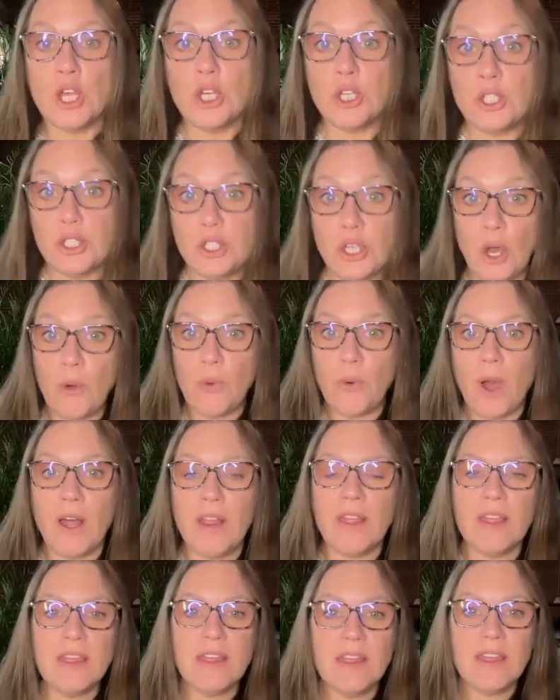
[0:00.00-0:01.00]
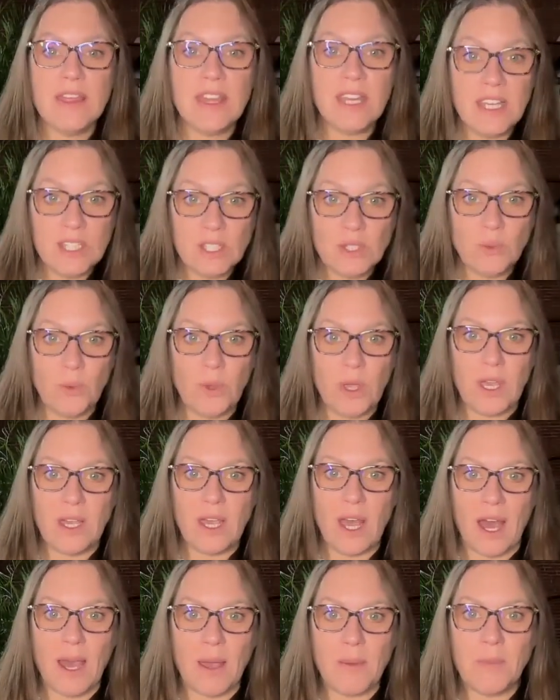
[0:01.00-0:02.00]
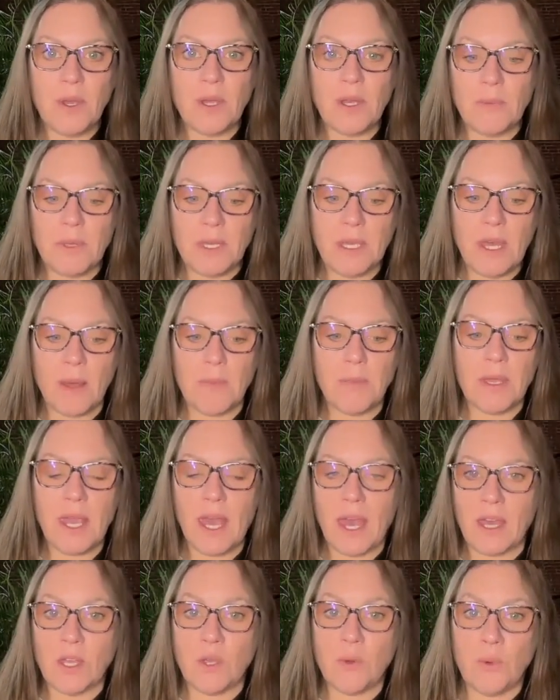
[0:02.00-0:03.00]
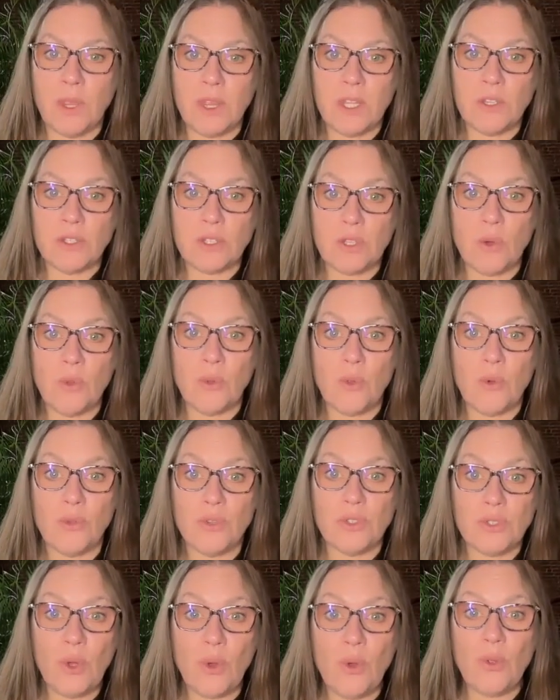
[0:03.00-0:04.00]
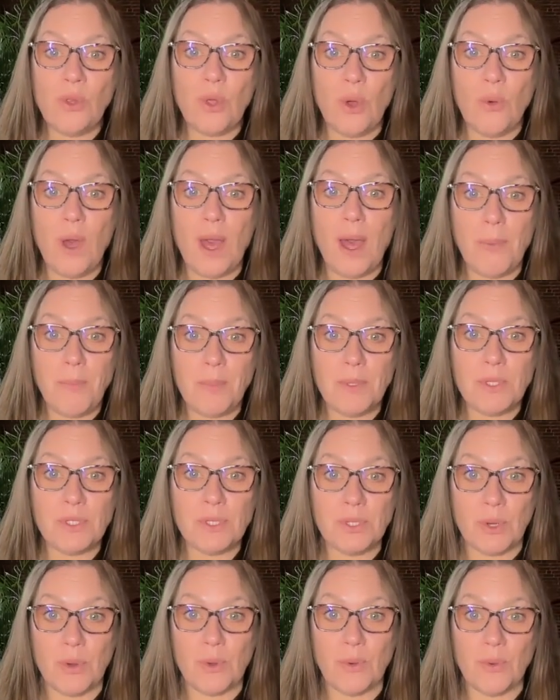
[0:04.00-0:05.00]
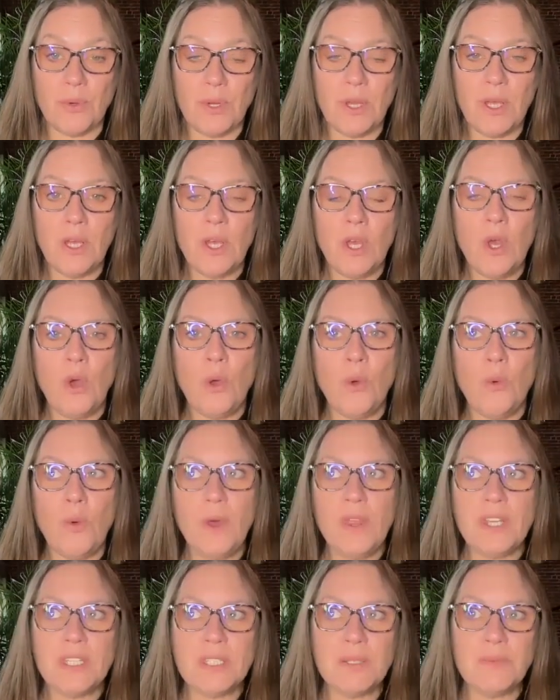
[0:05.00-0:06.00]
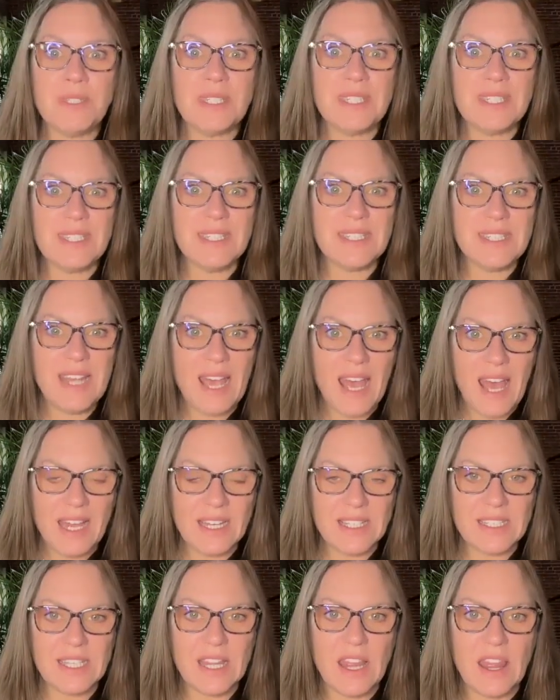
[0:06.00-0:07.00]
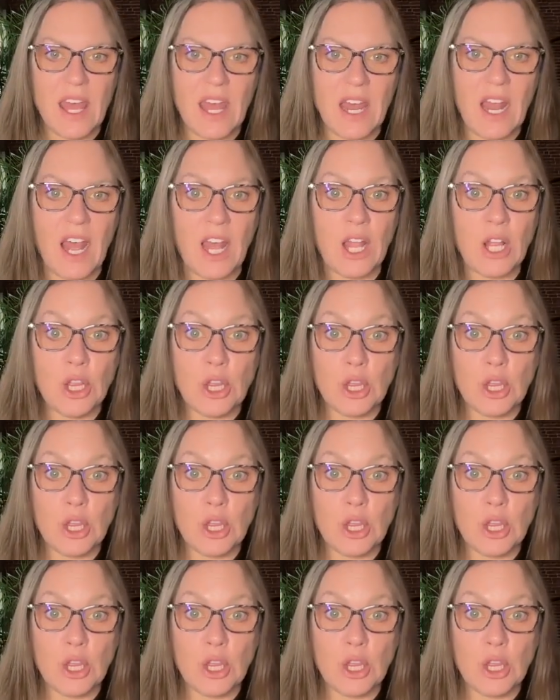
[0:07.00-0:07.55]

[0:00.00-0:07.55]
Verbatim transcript: So this week, I'm going to be coming at you in this solo, solo episode with some stats that I